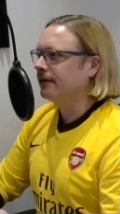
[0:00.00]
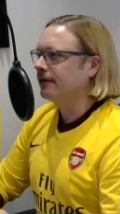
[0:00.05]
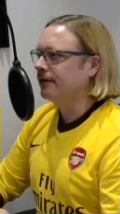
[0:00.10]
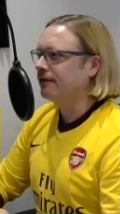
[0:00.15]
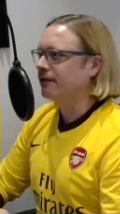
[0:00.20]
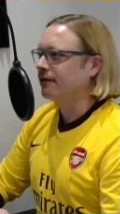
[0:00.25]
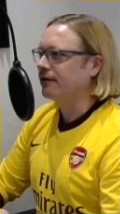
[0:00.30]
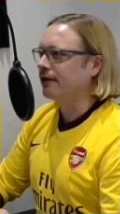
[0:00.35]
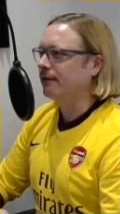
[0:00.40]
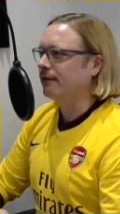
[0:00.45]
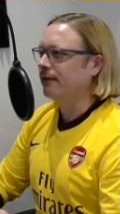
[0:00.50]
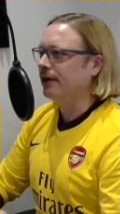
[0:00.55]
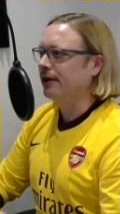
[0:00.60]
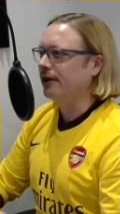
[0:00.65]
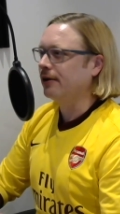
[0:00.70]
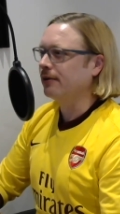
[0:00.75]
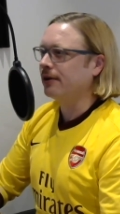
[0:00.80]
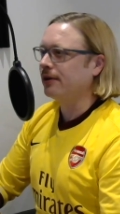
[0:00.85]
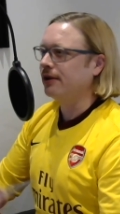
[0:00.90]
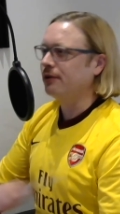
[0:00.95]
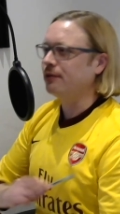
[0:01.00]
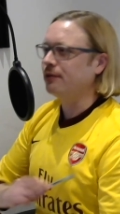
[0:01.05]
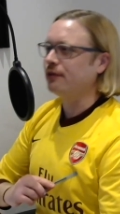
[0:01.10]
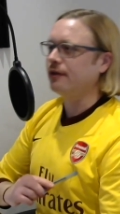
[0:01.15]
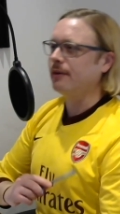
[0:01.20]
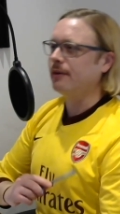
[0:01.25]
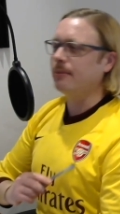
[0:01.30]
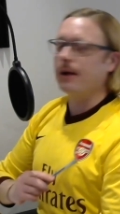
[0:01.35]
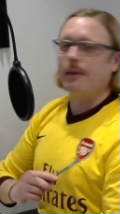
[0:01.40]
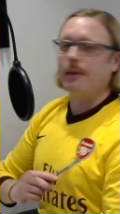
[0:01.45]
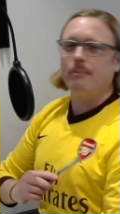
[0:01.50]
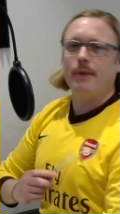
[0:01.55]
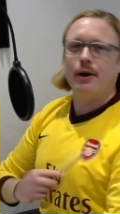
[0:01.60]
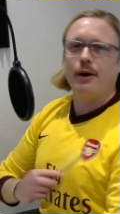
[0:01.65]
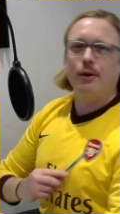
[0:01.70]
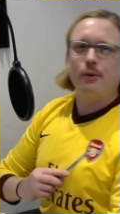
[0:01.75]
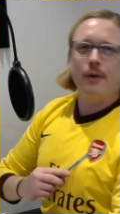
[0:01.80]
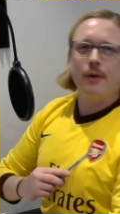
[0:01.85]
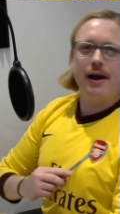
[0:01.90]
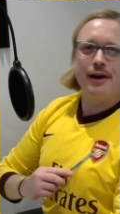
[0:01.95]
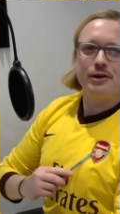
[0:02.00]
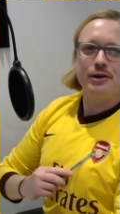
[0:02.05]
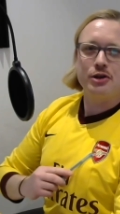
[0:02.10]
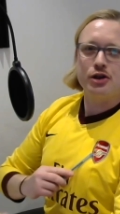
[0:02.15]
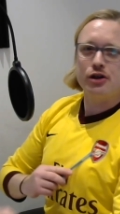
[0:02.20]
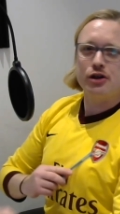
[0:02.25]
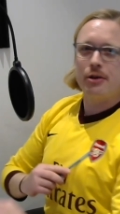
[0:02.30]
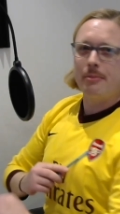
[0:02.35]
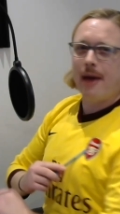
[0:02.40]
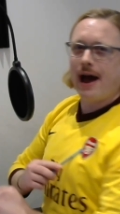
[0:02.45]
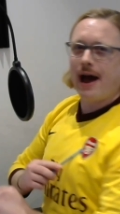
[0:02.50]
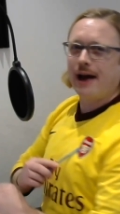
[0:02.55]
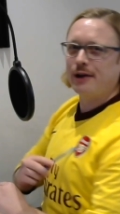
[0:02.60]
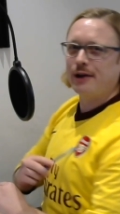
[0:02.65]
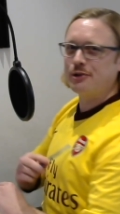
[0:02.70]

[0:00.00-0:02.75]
This is on video. Can you see my Marouane Chamakh